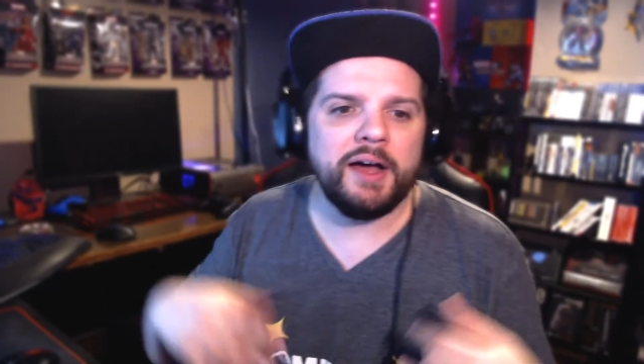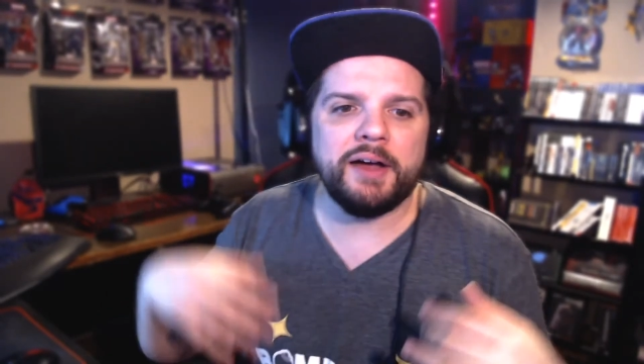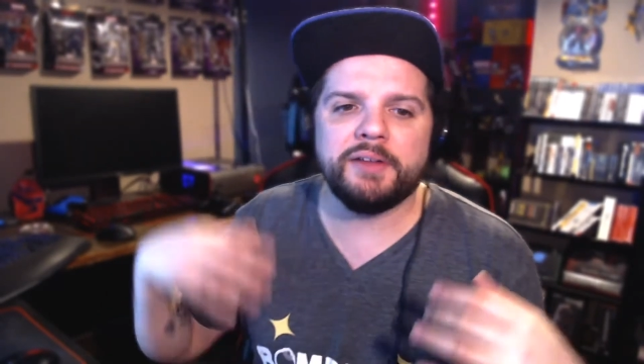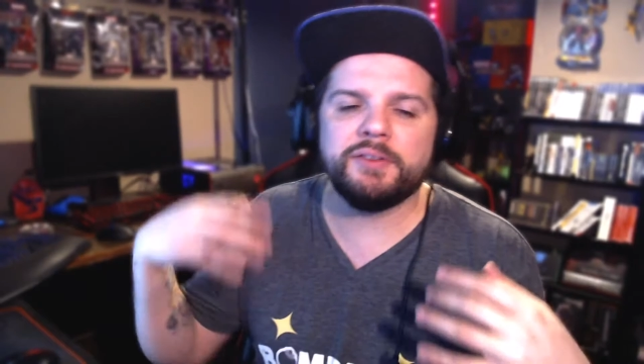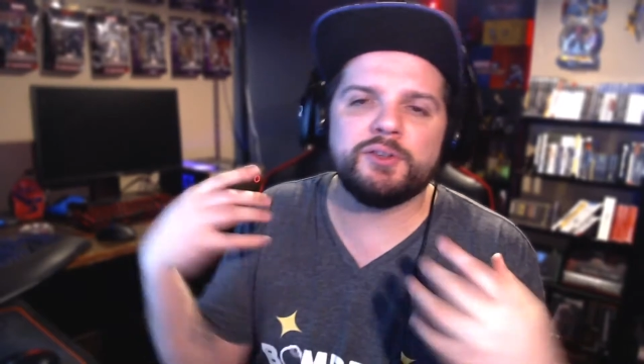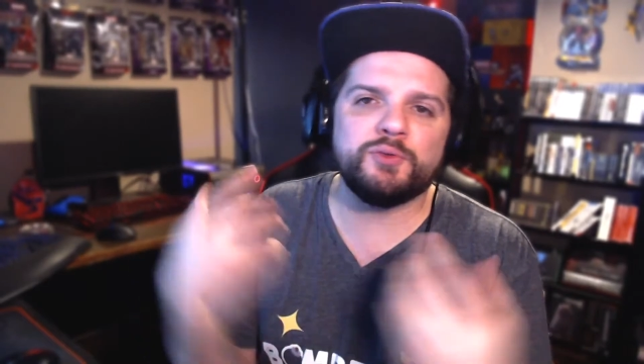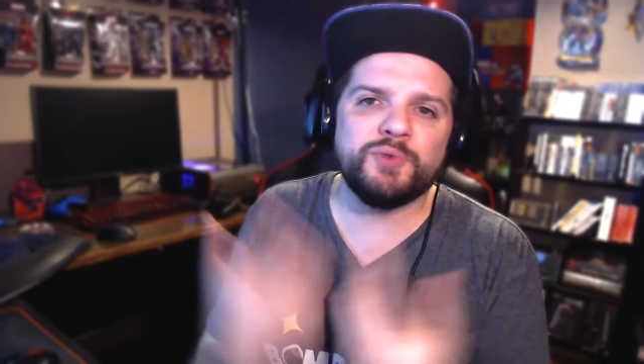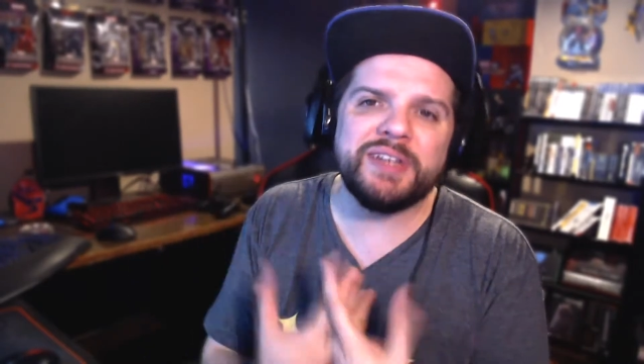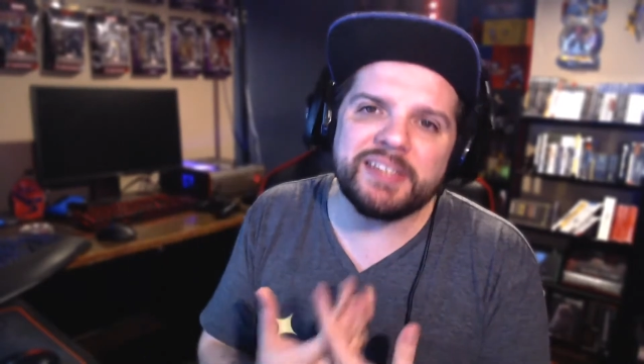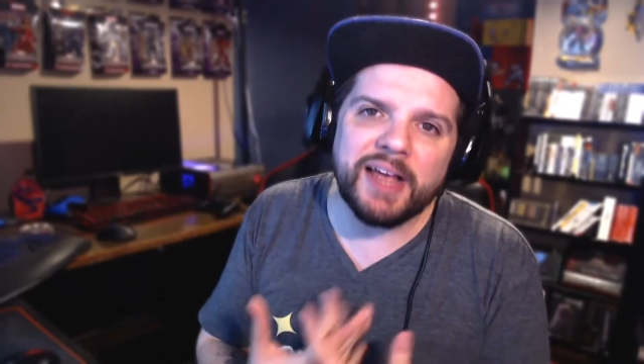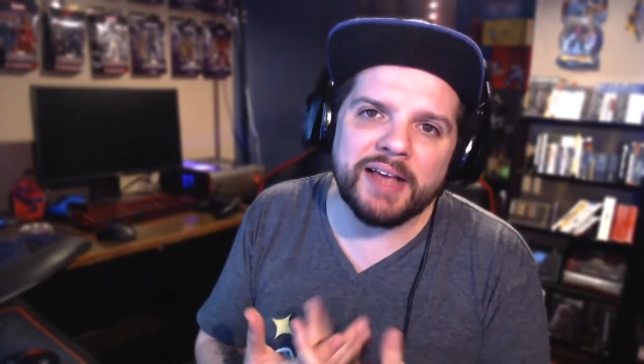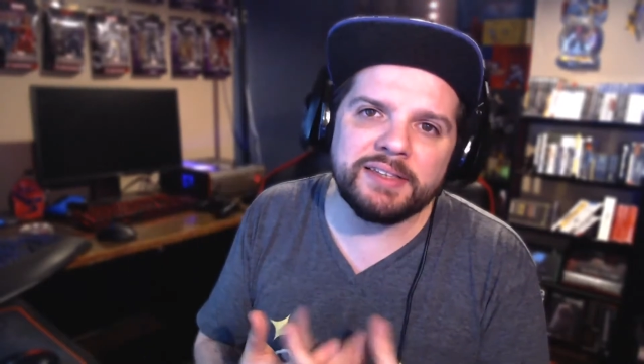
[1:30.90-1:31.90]
there's
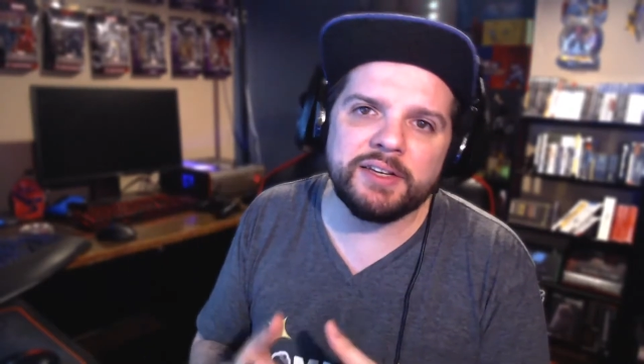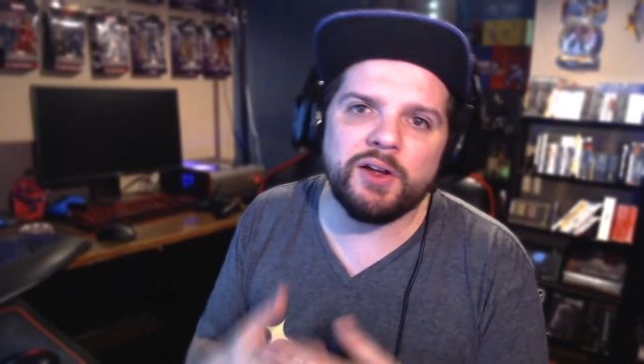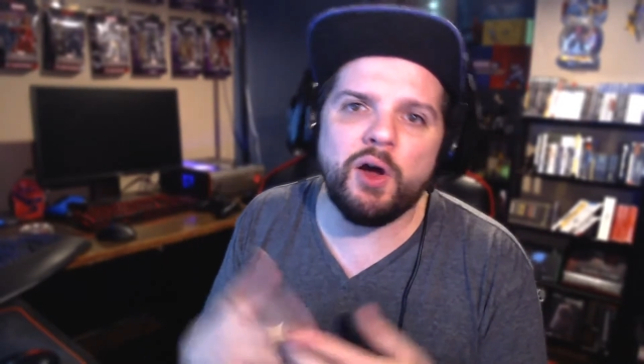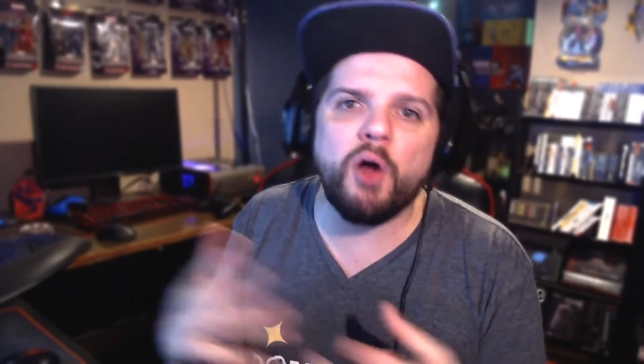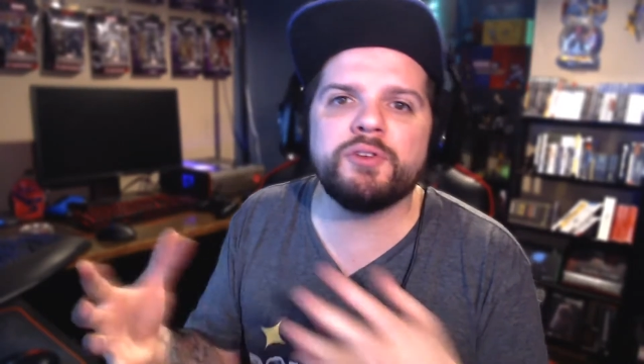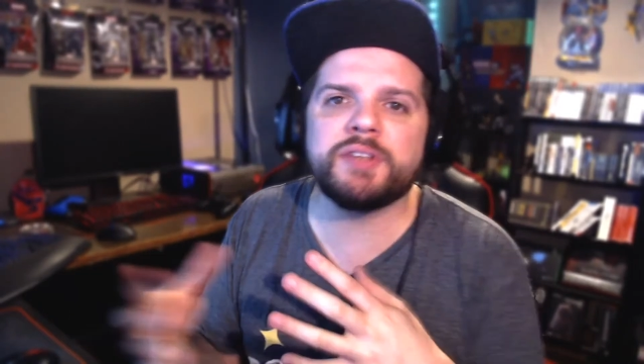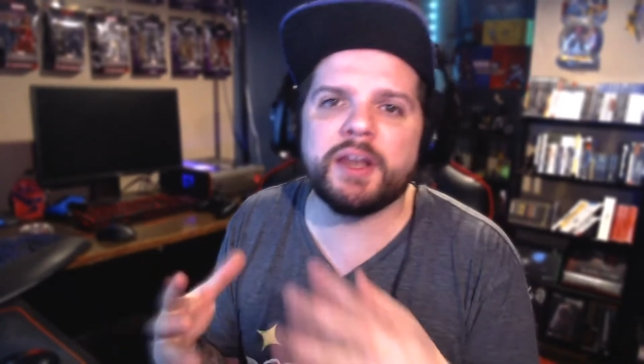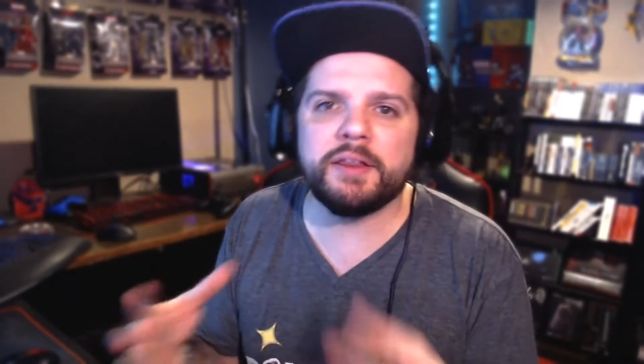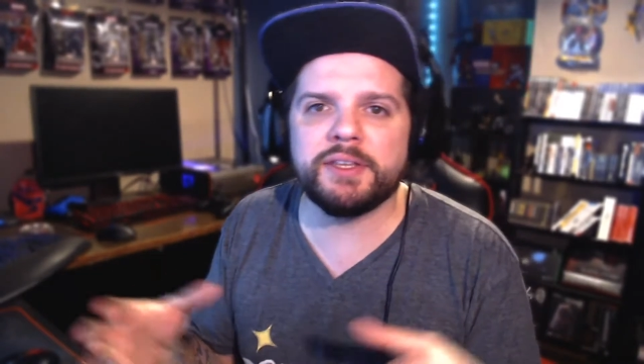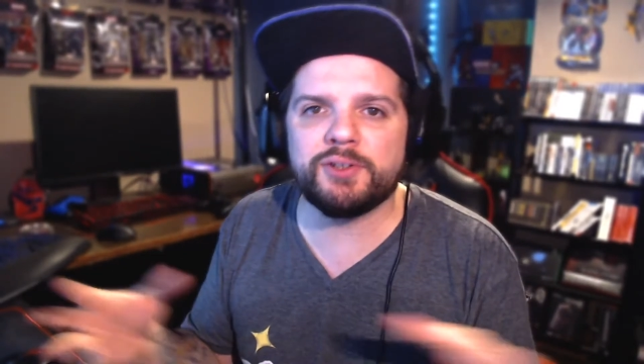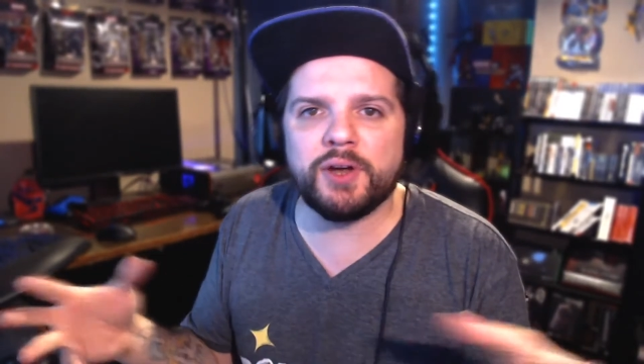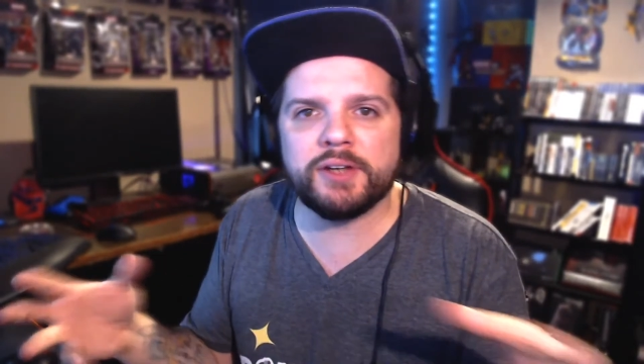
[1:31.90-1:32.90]
resizing. All those kind of things
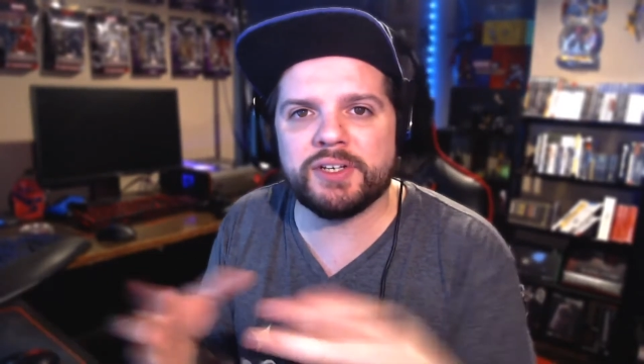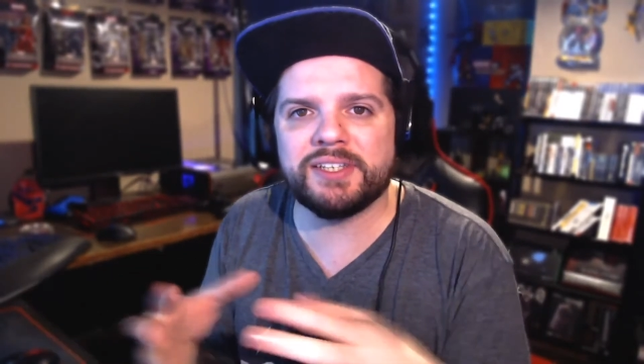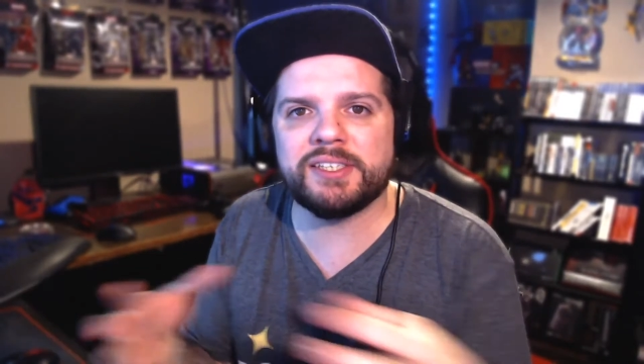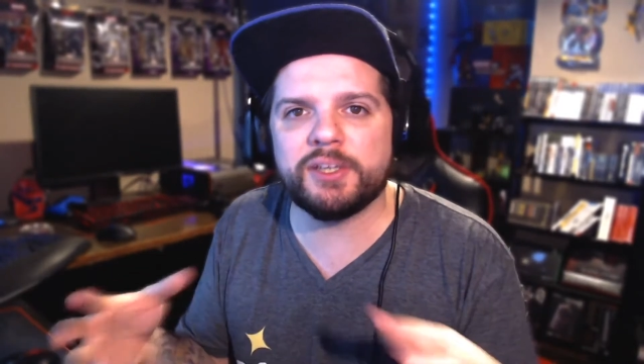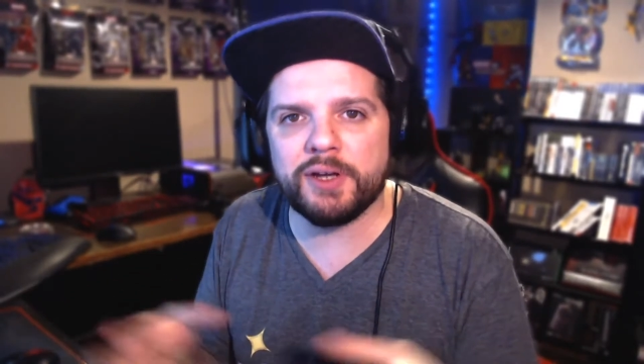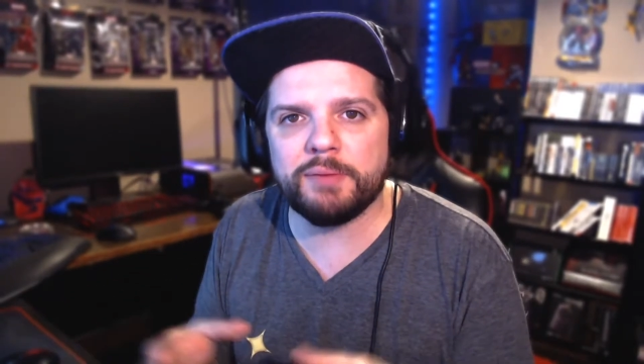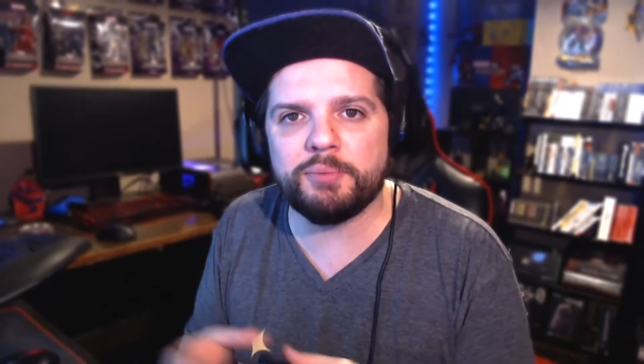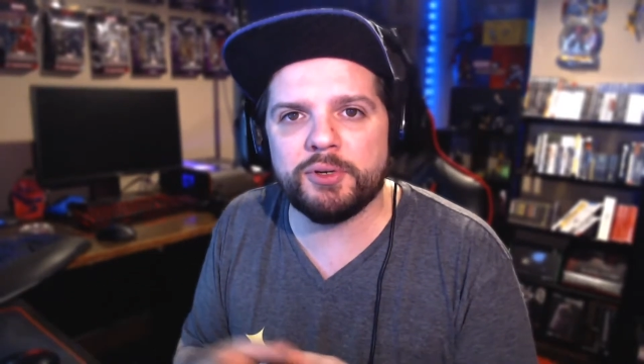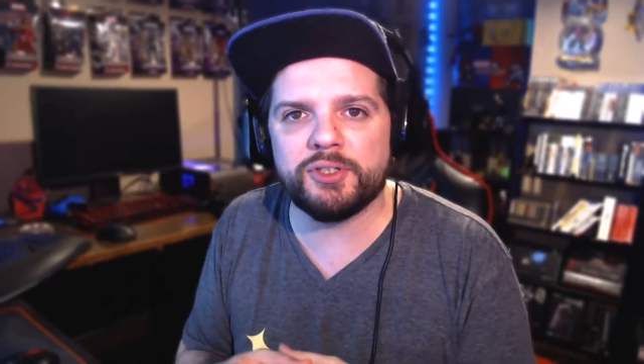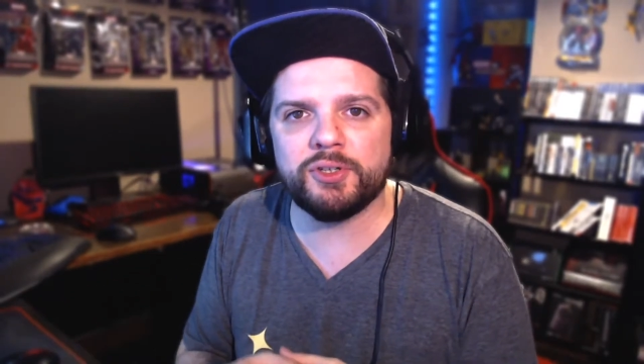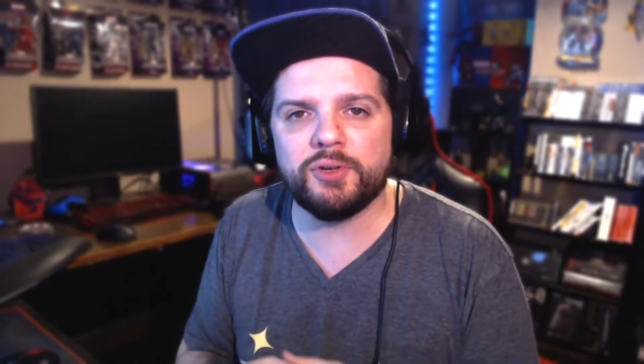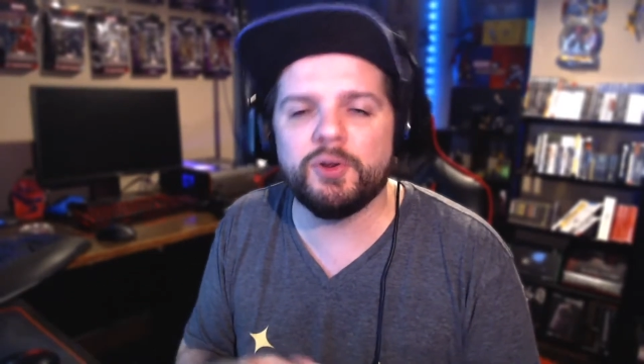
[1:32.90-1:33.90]
are actually considered input
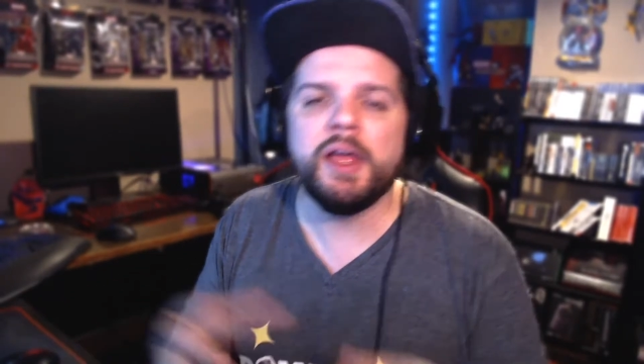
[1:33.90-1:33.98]
too,